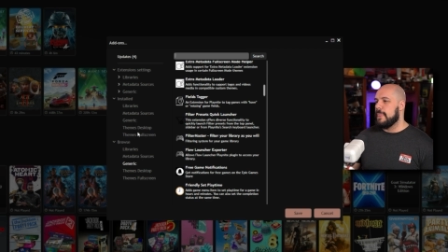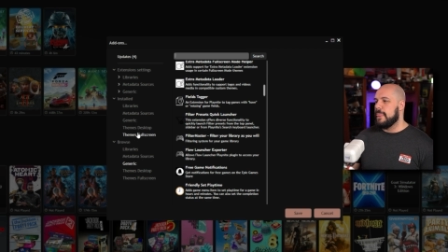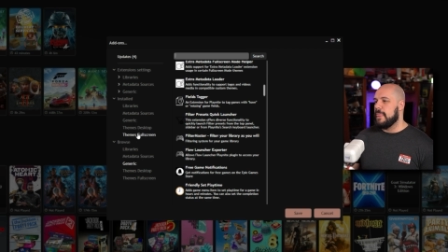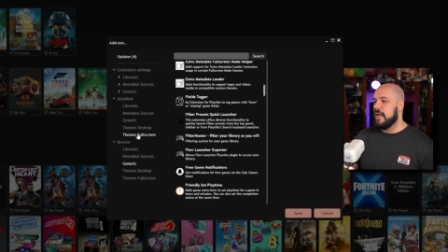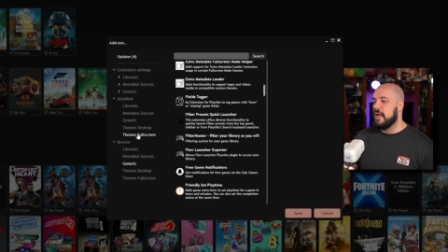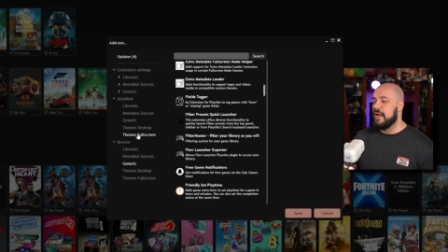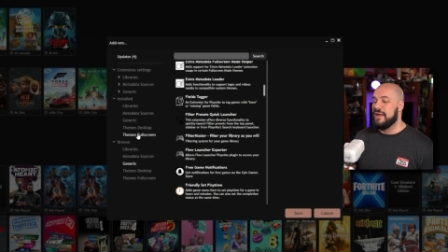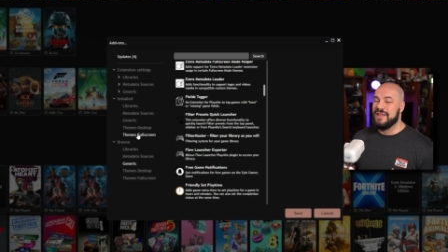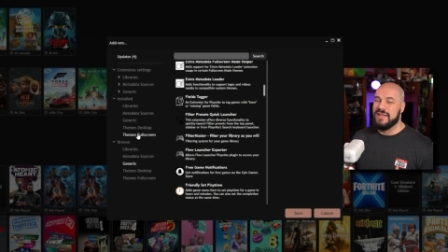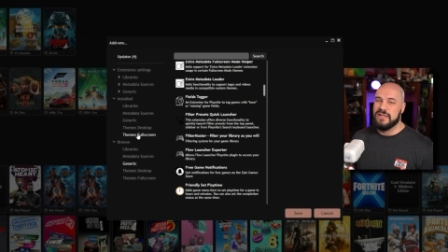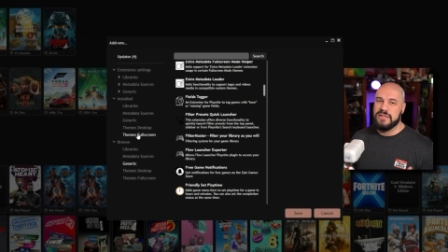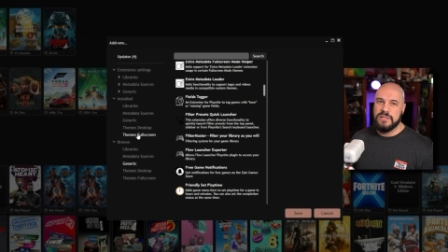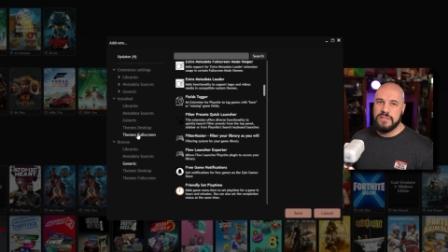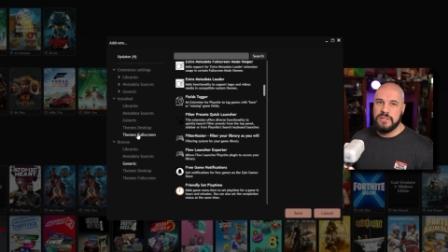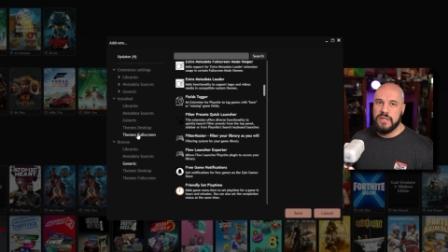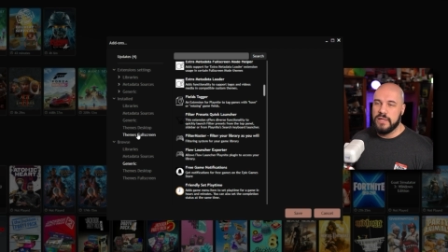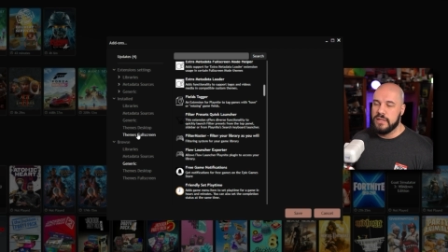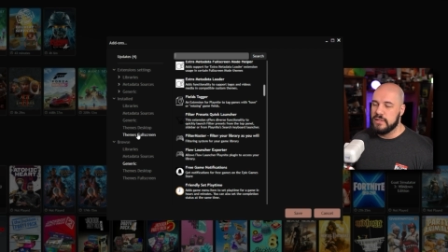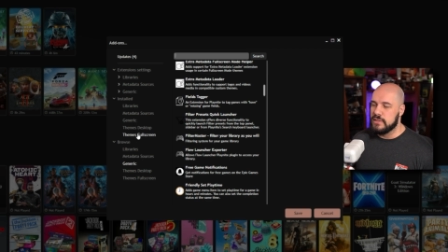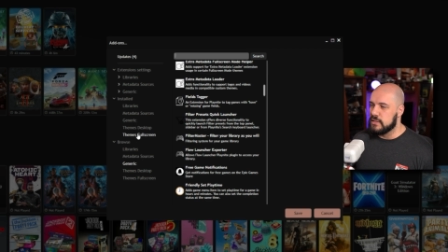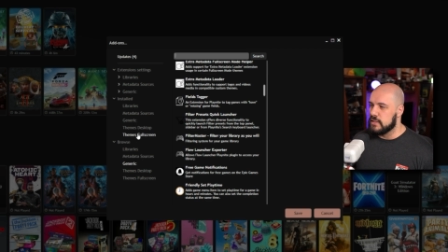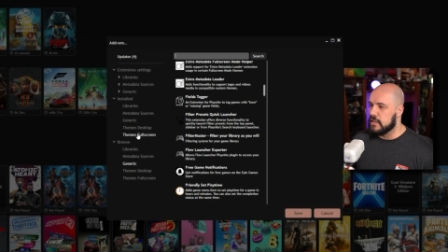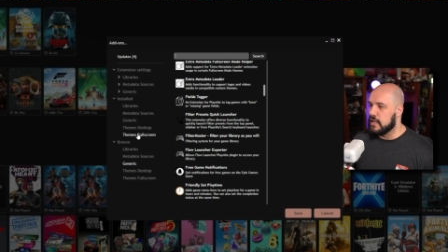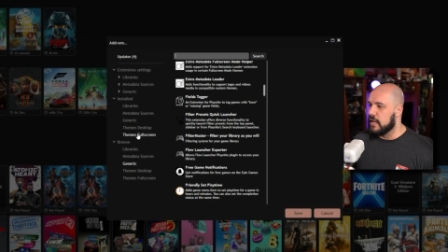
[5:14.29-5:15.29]
and it's
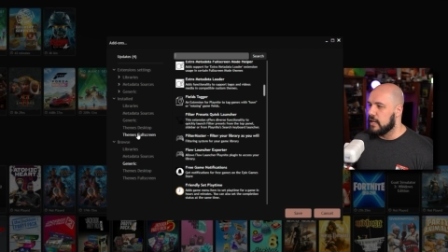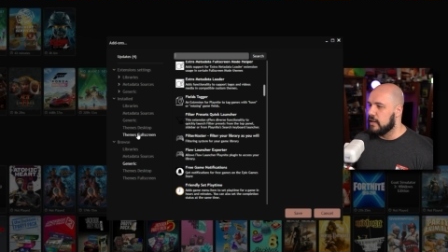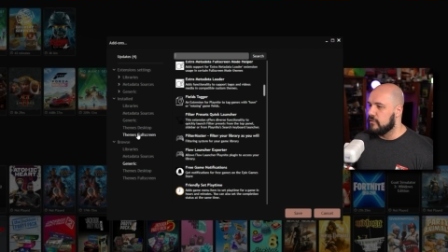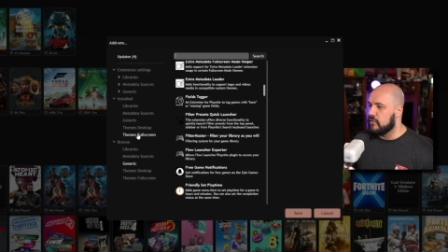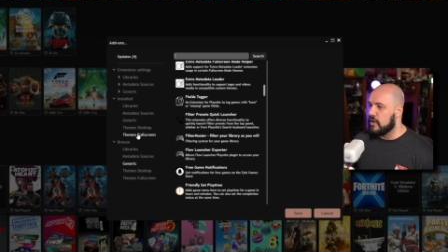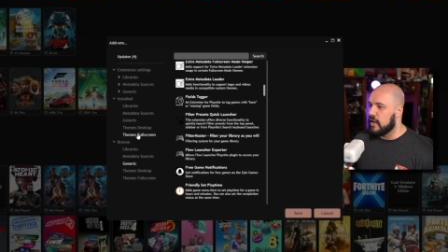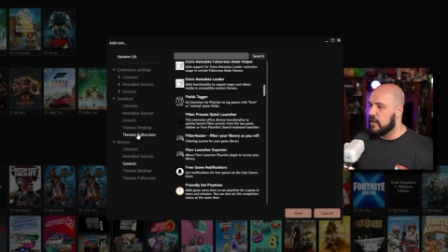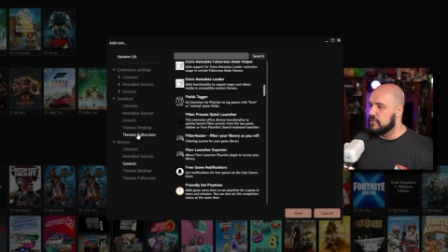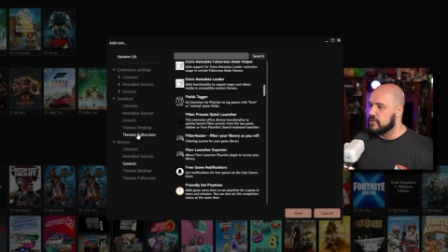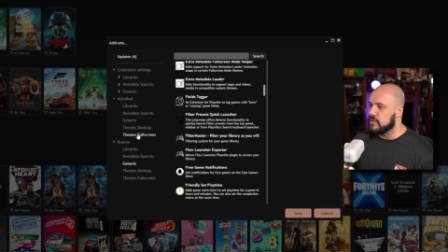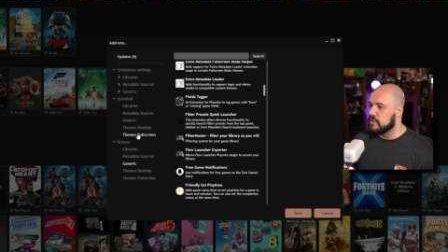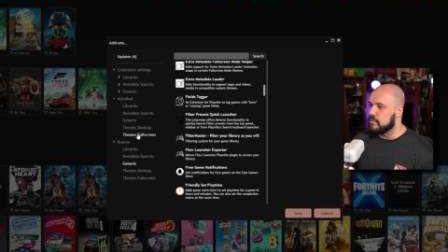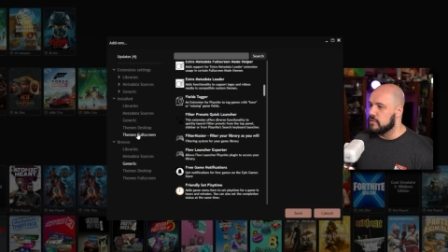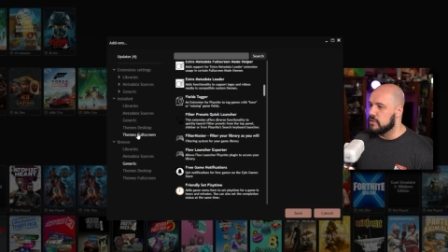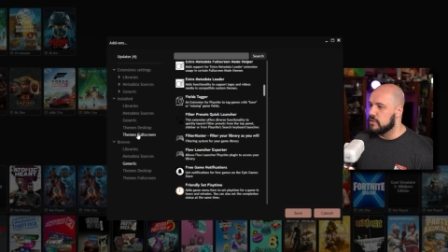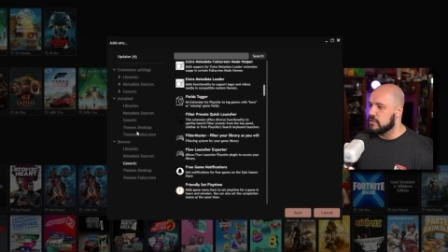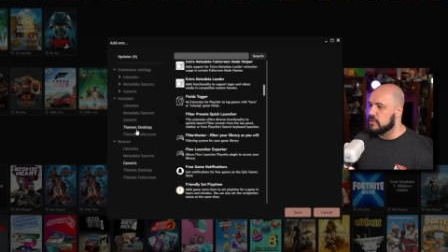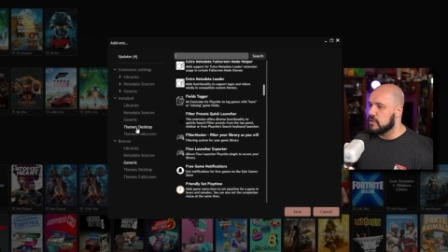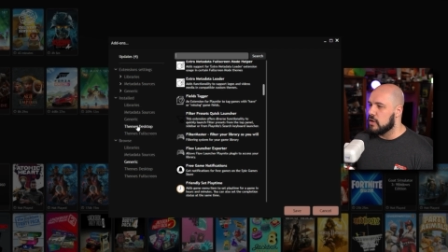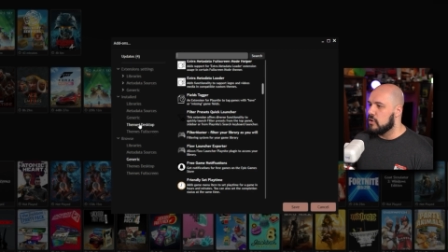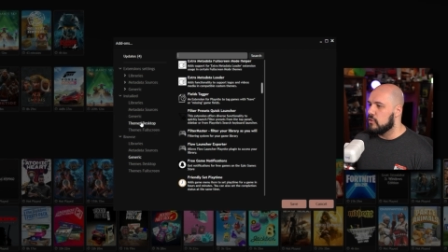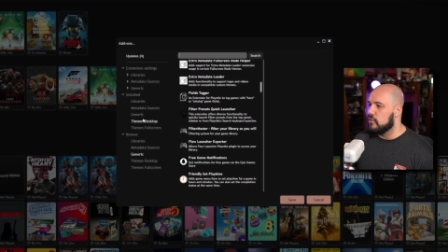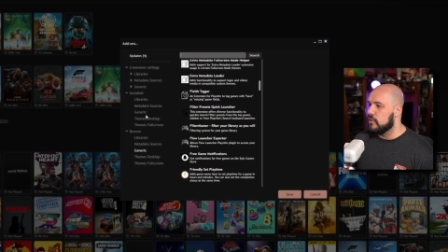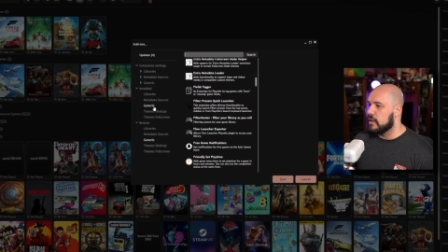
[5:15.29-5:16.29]
nice to kind of have some of these
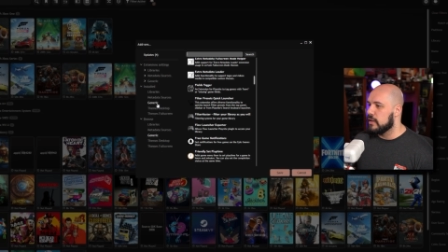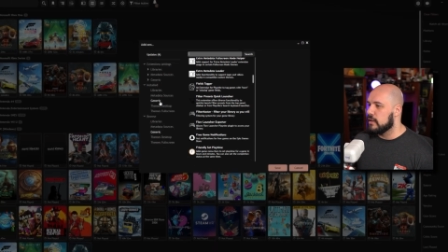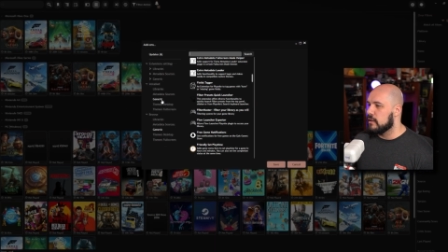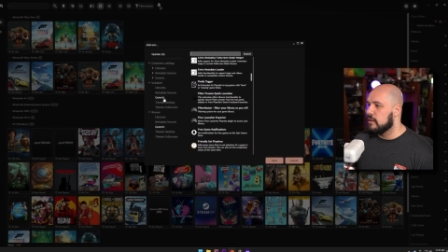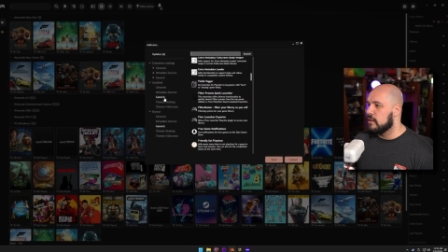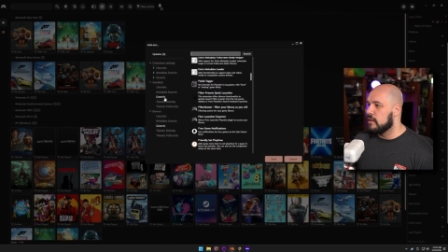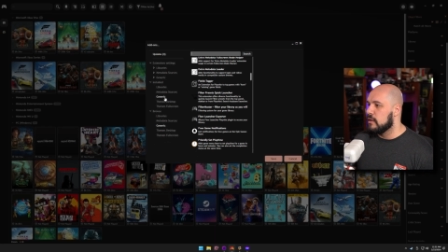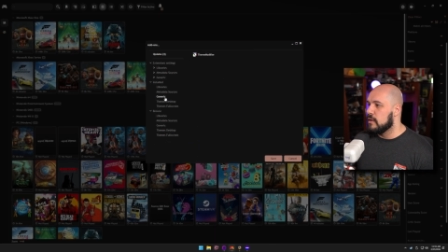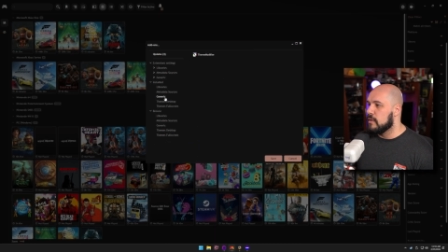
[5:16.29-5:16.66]
going